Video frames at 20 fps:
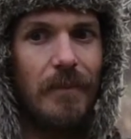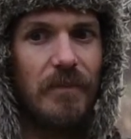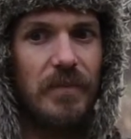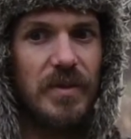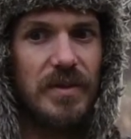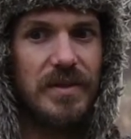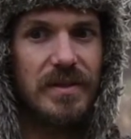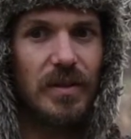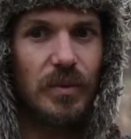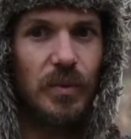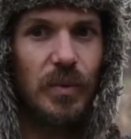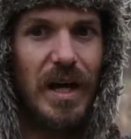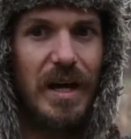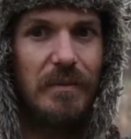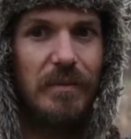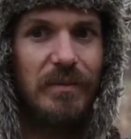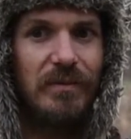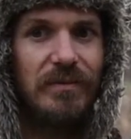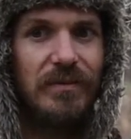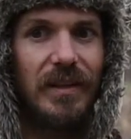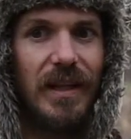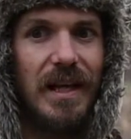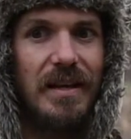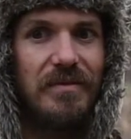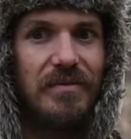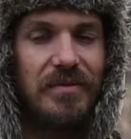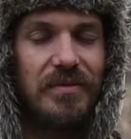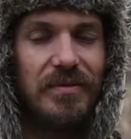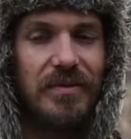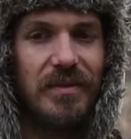just the web of
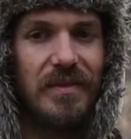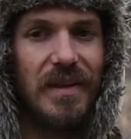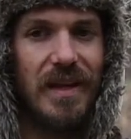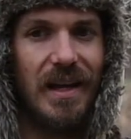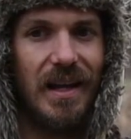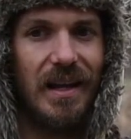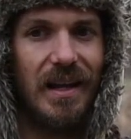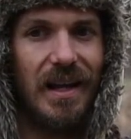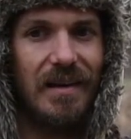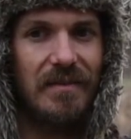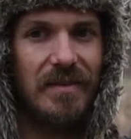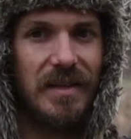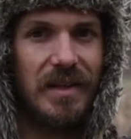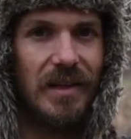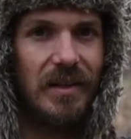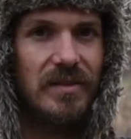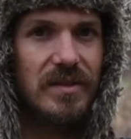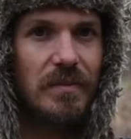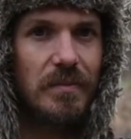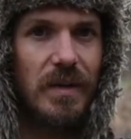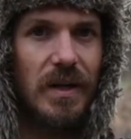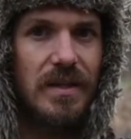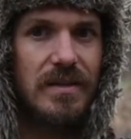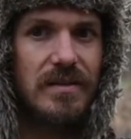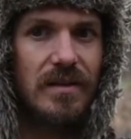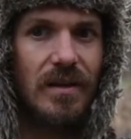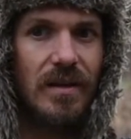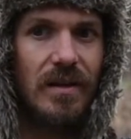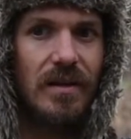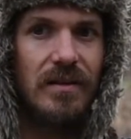life that everything else
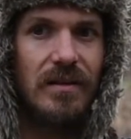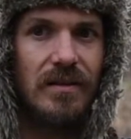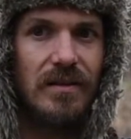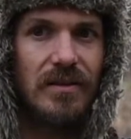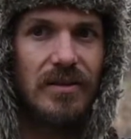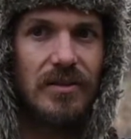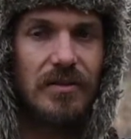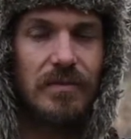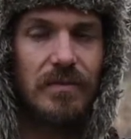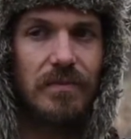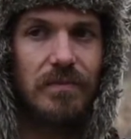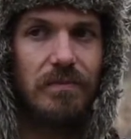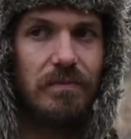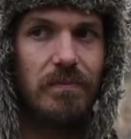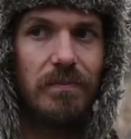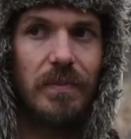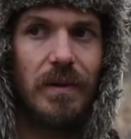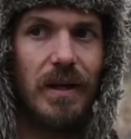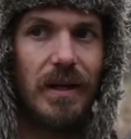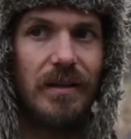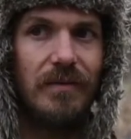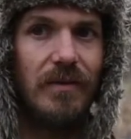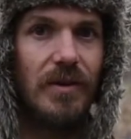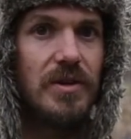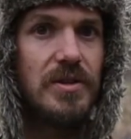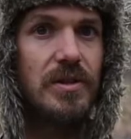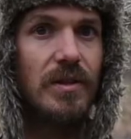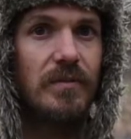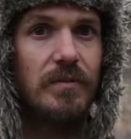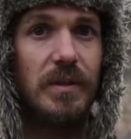depends on just by
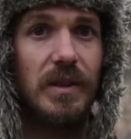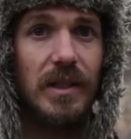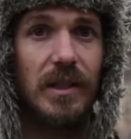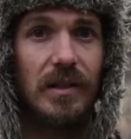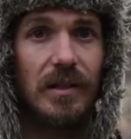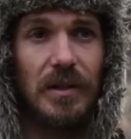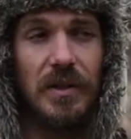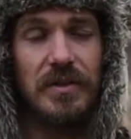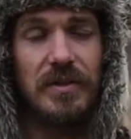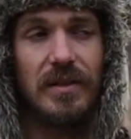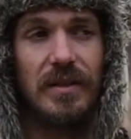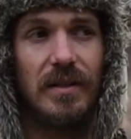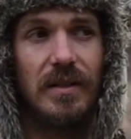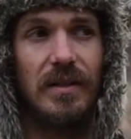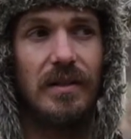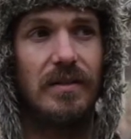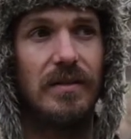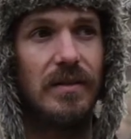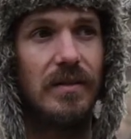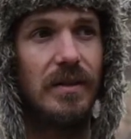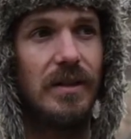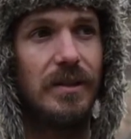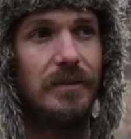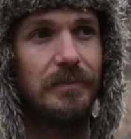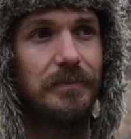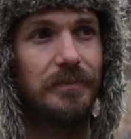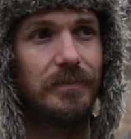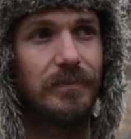virtue of being closer to it.